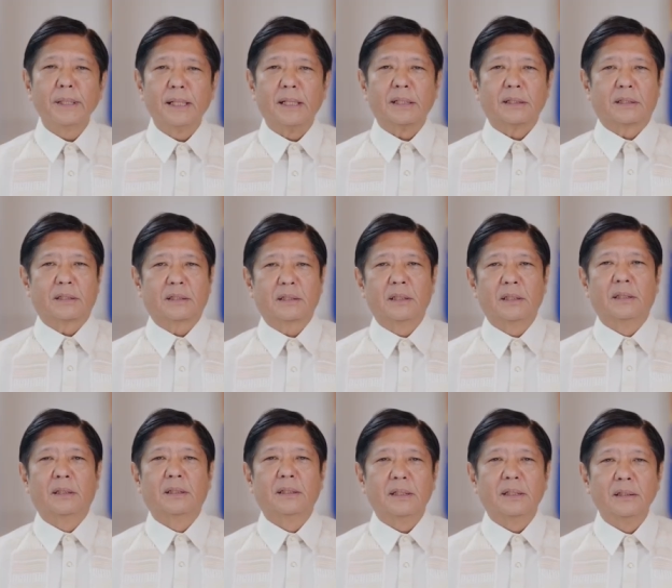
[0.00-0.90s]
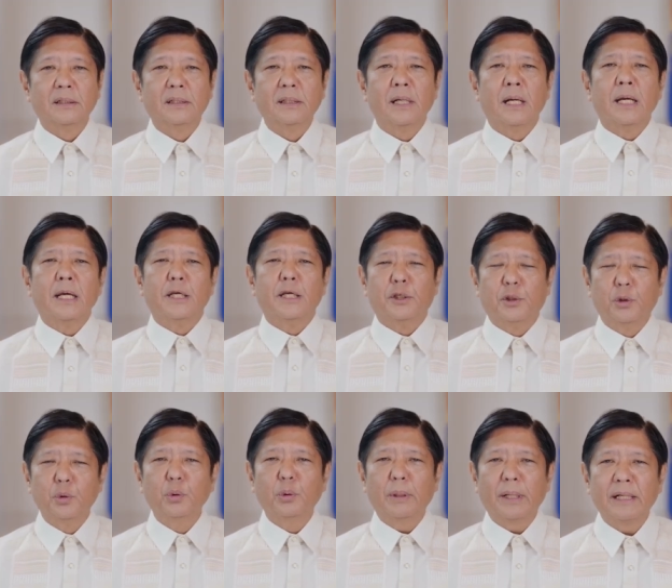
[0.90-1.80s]
us in the
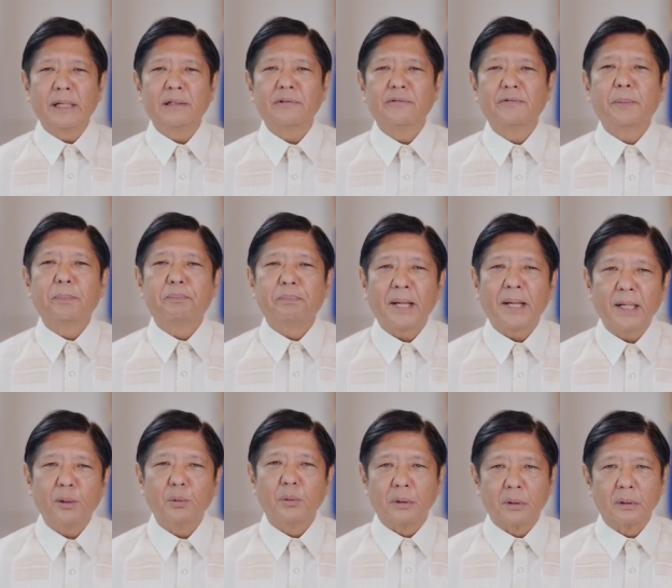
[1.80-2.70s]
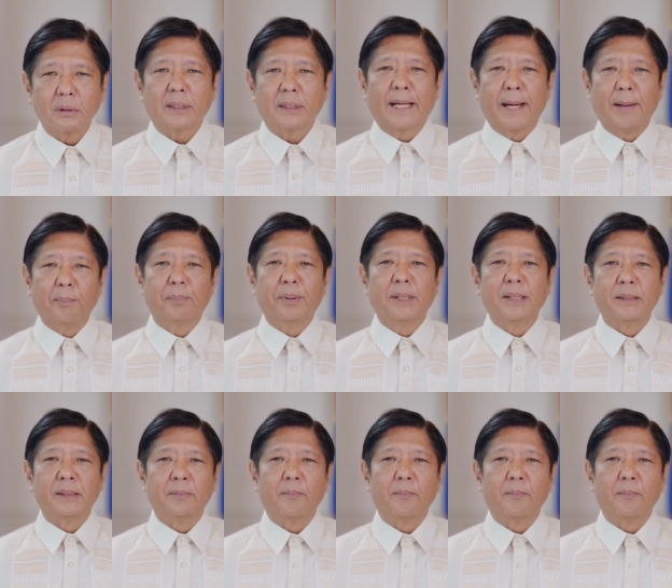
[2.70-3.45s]
You Have the Power campaign